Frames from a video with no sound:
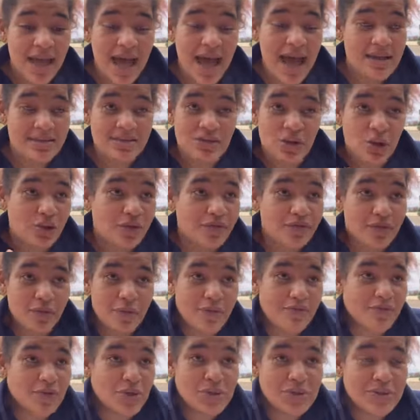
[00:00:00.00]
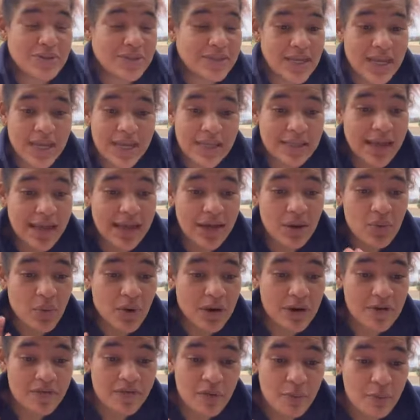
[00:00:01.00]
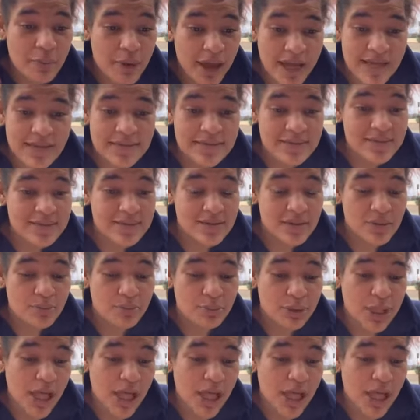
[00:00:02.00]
as all of the reviews say, like one of the best